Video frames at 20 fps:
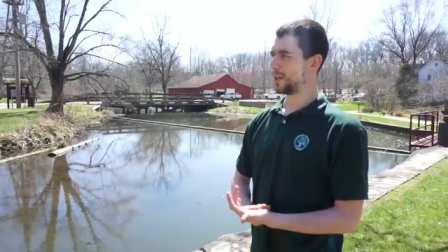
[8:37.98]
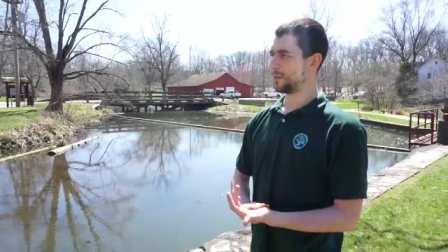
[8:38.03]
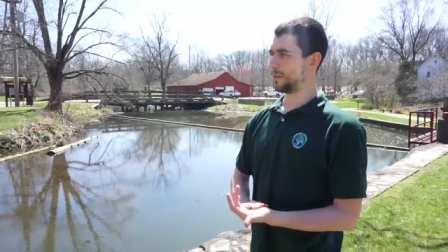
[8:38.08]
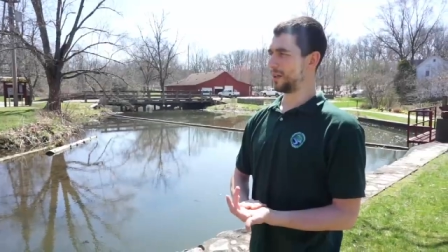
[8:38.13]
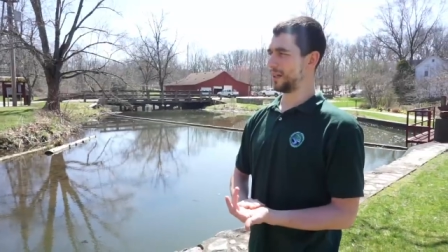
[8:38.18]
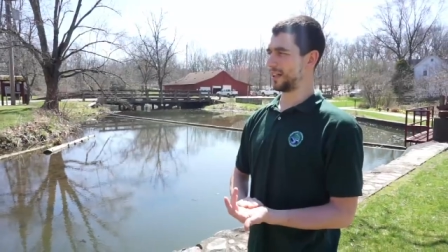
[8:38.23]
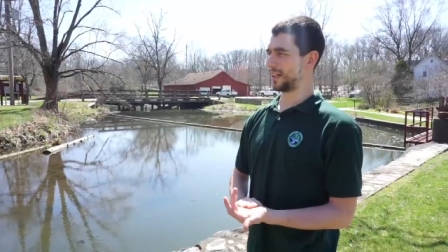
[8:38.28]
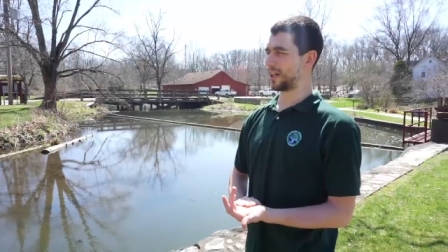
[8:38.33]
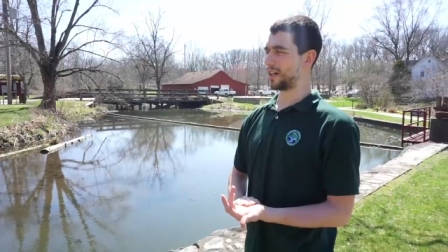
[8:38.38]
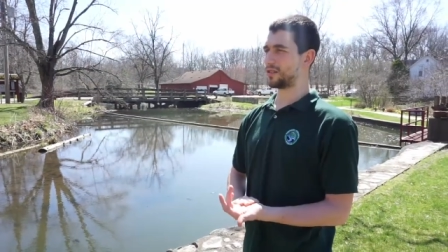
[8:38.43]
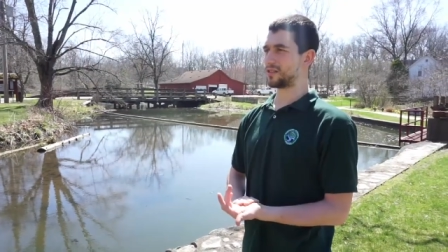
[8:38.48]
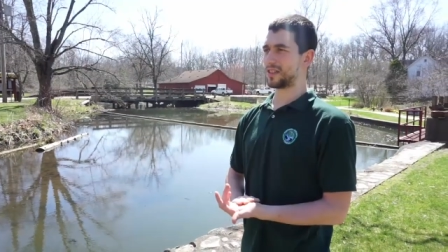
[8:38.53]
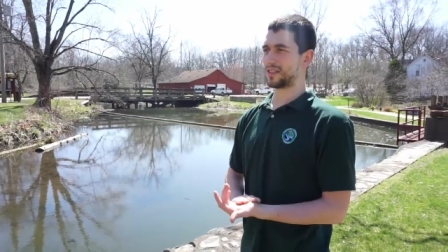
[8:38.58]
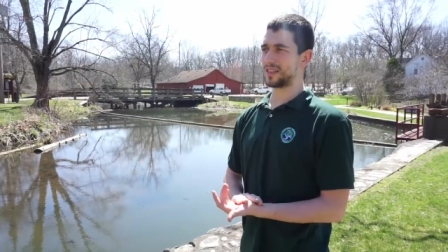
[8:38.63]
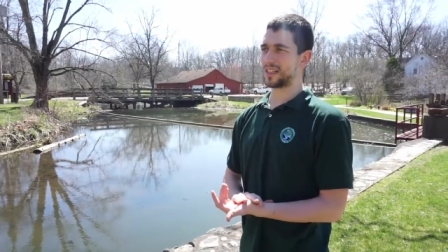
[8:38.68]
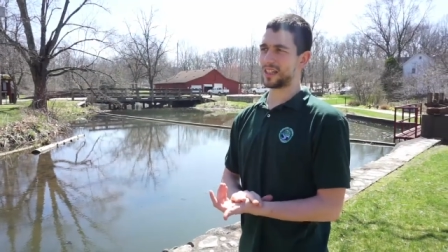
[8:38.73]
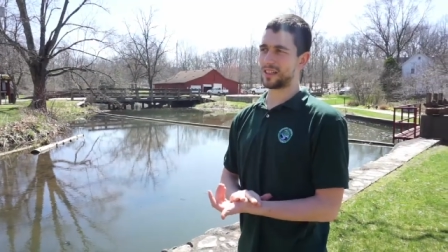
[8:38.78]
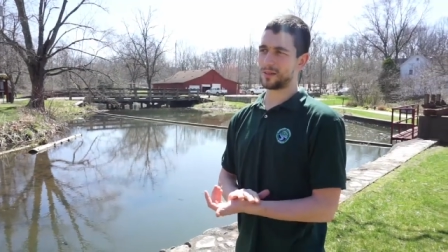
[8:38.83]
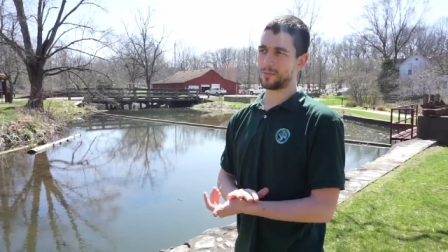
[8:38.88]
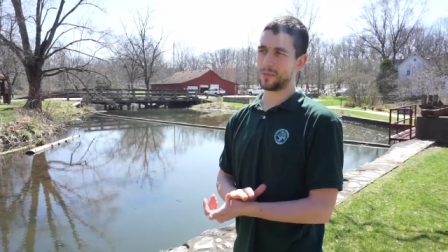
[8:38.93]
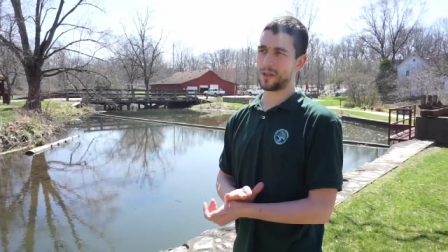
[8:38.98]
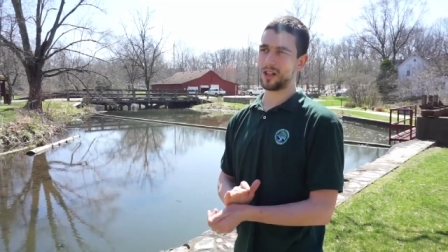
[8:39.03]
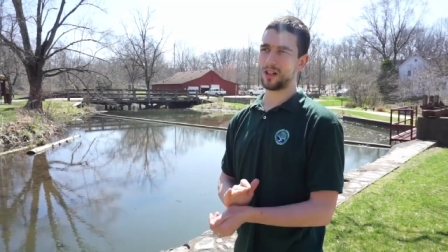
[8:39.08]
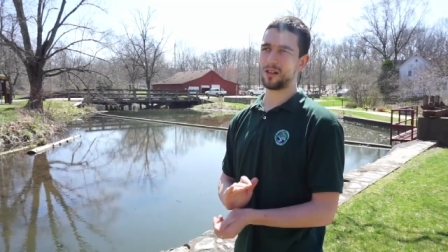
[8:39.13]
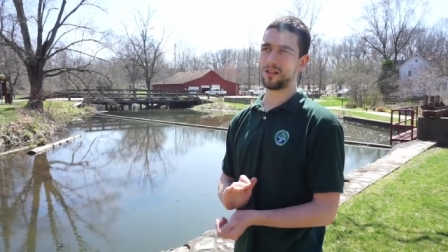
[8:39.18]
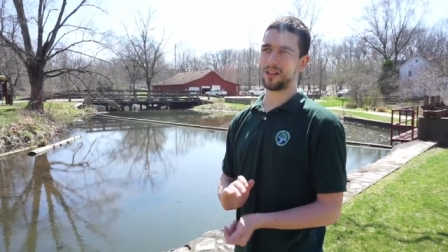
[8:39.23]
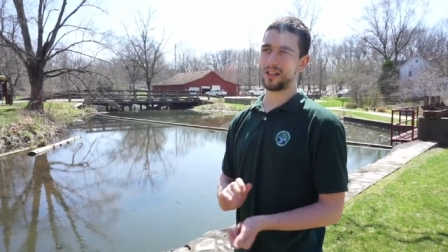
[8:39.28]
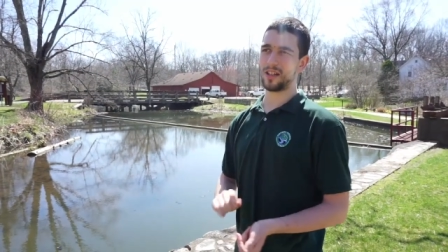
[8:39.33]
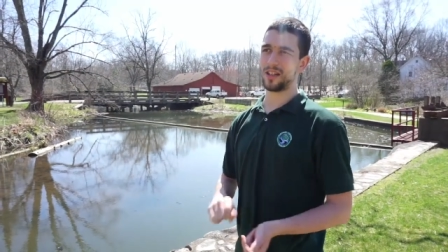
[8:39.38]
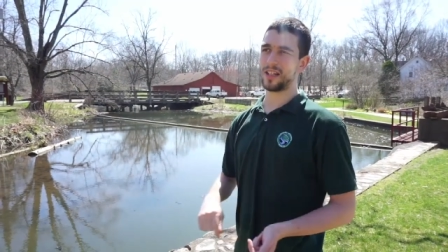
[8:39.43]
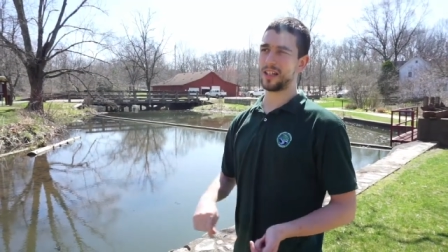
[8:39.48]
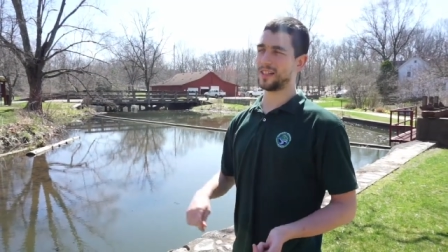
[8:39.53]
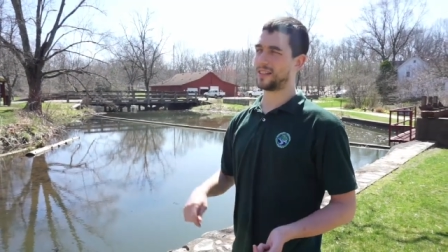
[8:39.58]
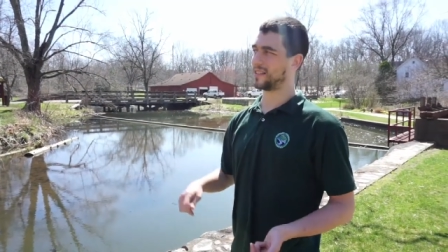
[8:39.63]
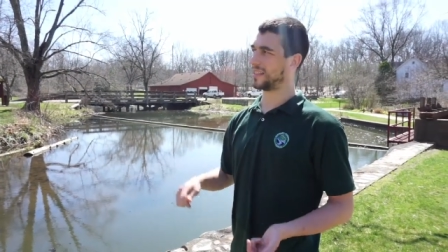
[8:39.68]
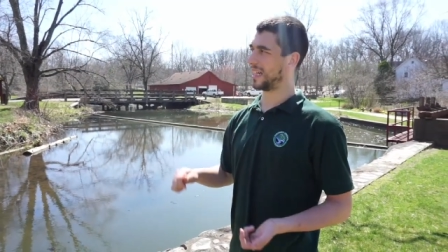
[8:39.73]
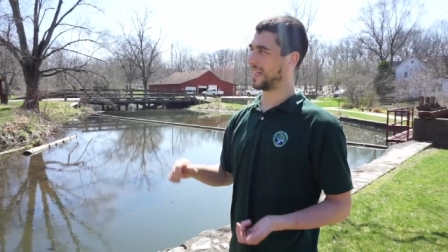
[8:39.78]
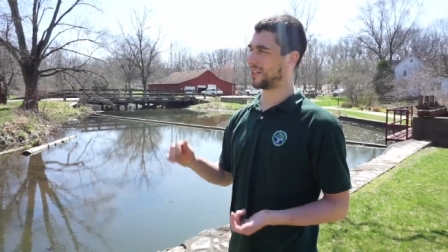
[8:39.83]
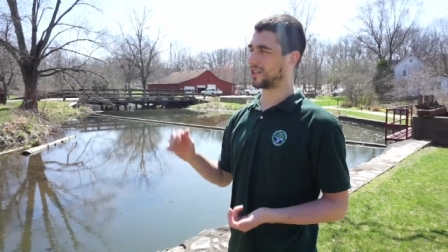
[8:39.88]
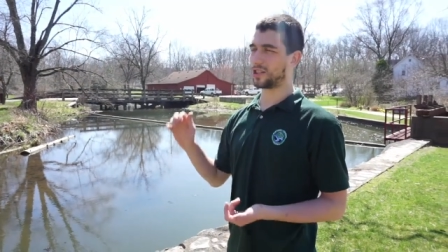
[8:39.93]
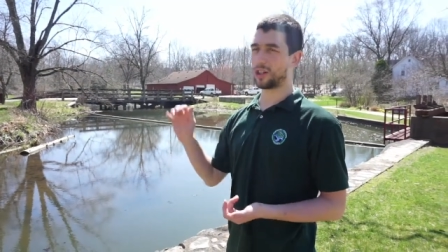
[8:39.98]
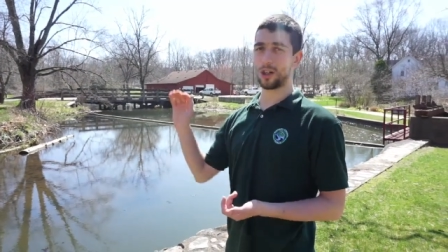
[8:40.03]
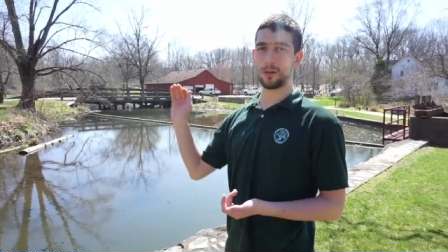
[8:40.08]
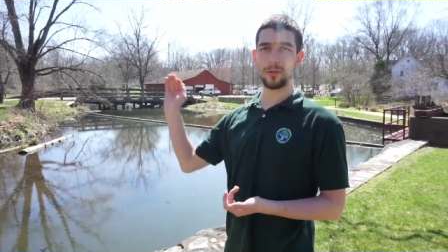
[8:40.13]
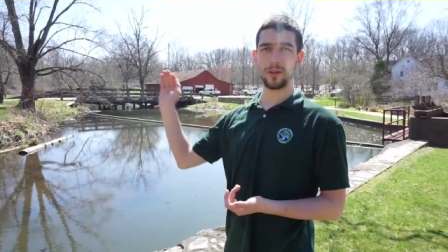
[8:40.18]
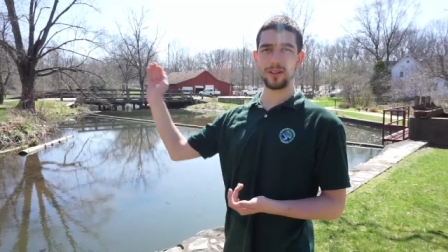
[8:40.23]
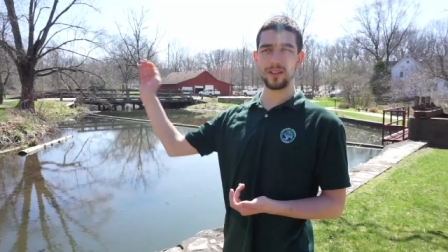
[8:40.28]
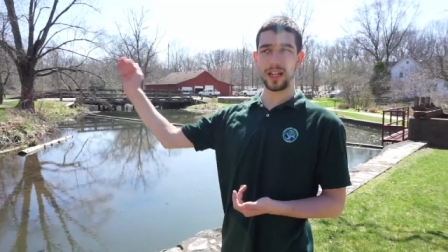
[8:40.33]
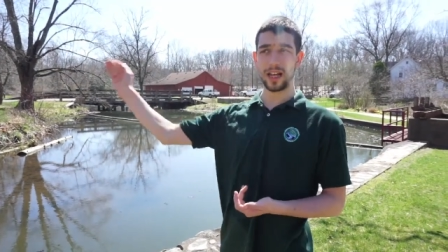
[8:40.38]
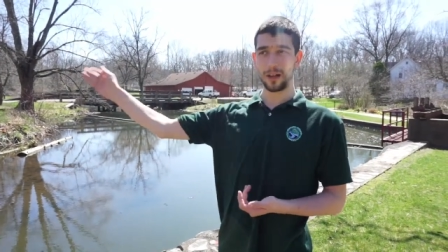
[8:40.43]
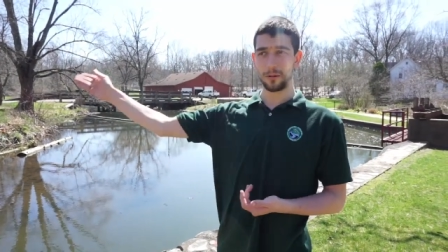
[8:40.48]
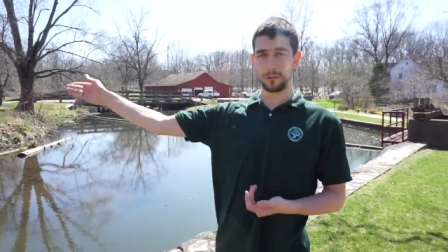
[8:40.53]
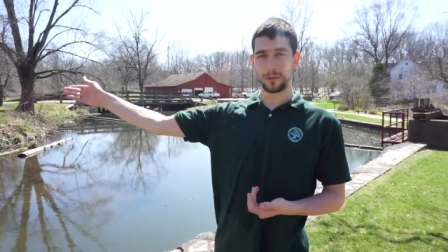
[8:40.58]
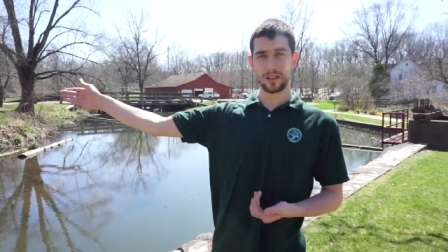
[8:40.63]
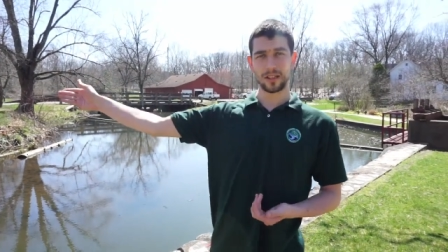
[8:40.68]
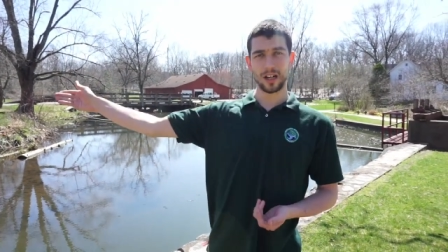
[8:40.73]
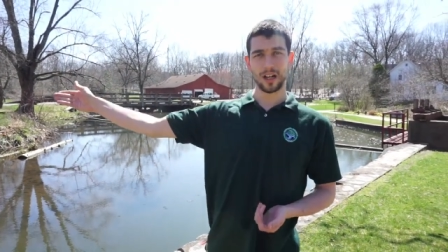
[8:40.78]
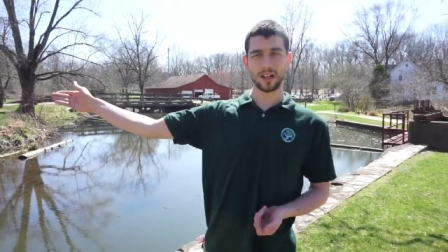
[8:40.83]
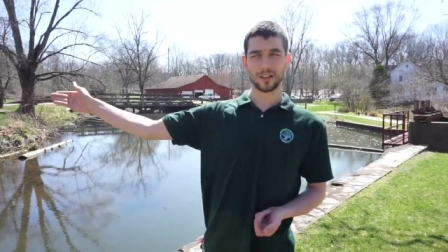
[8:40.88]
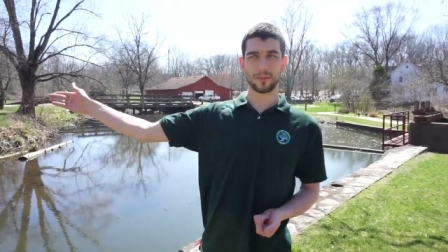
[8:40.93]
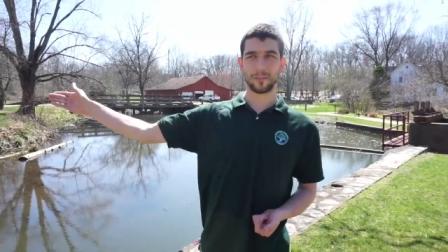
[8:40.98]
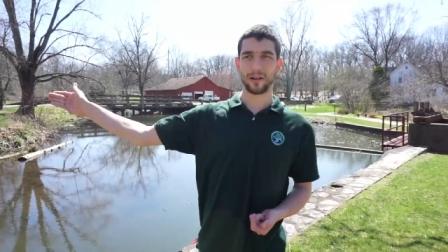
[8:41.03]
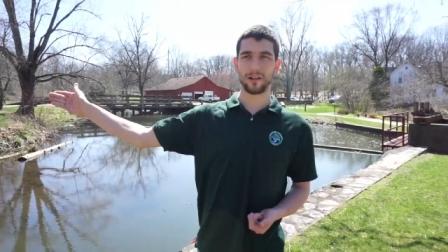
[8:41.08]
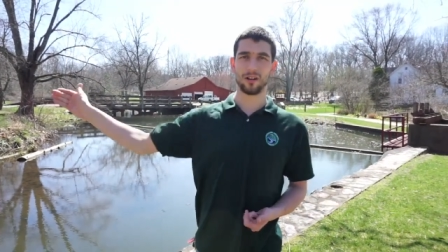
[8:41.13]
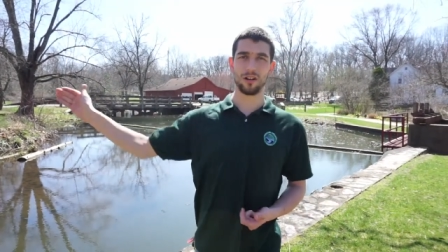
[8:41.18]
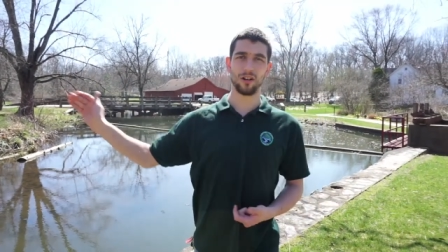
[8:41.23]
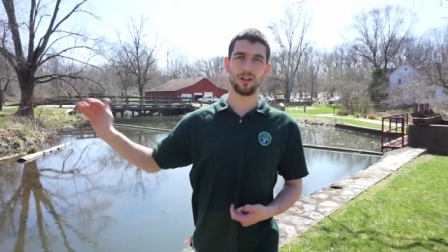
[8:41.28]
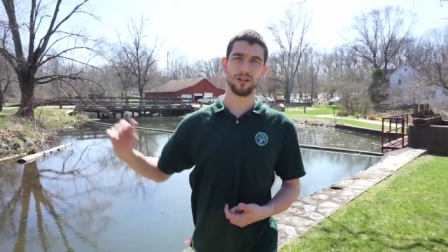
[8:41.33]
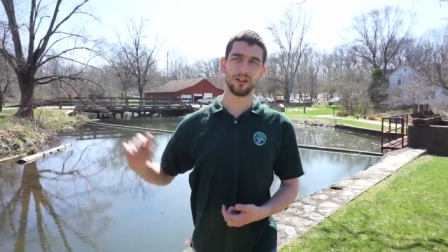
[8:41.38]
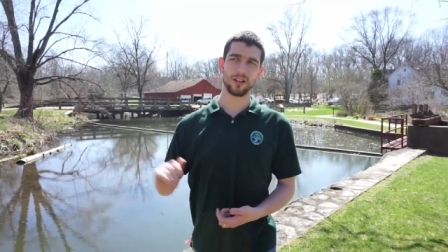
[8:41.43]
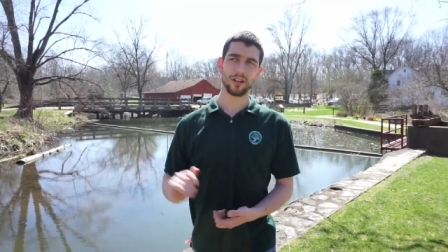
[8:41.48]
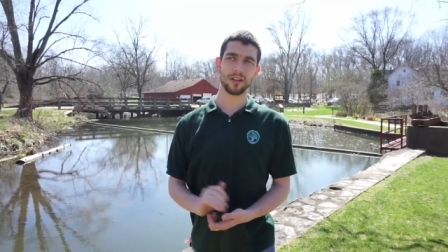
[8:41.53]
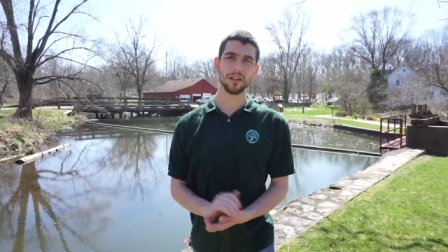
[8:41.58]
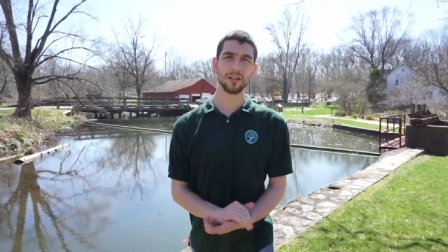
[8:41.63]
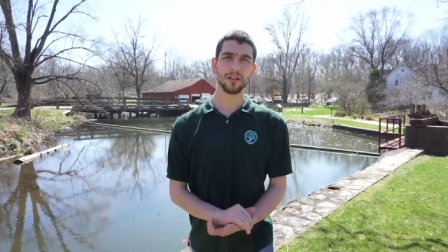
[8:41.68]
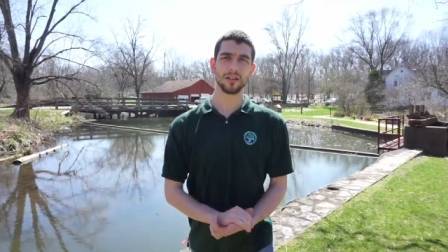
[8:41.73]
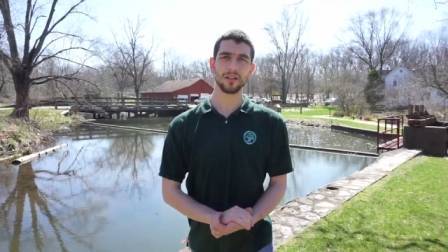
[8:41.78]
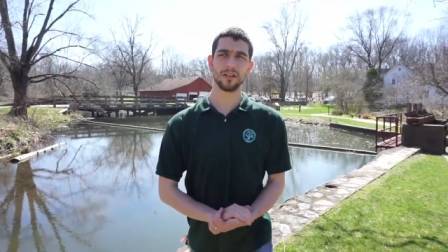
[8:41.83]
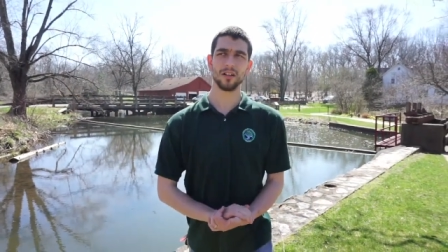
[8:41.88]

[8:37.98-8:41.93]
when it goes inside the mill, it hits that turbine that we talked about earlier.